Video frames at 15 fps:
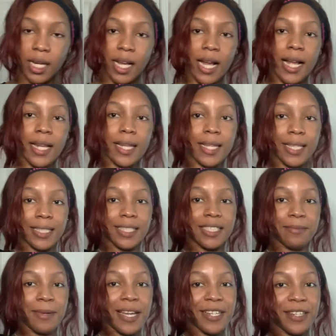And this is
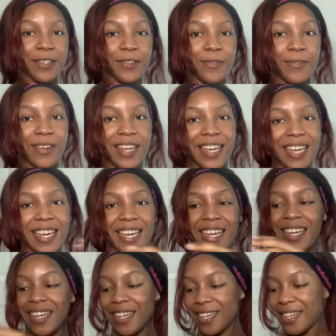my new
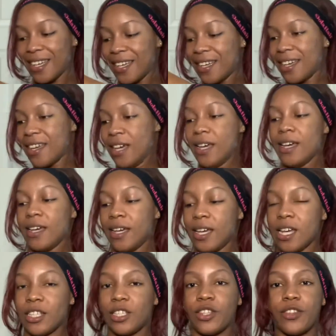wig.
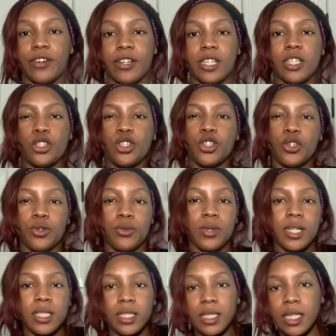It's 32
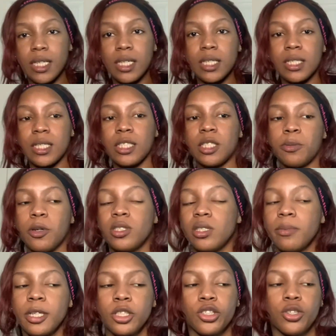inches. It's supposed to
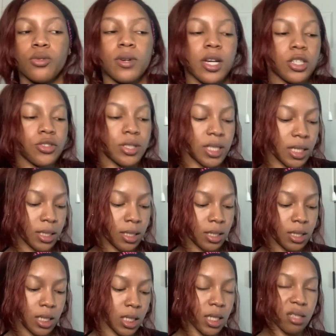be 200
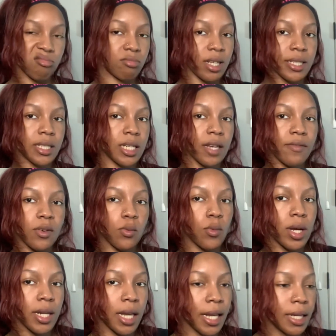density. It's given
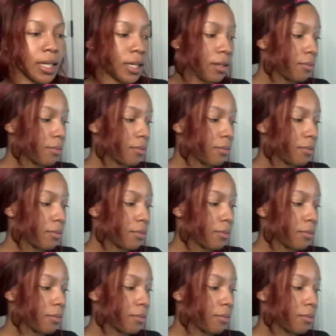180,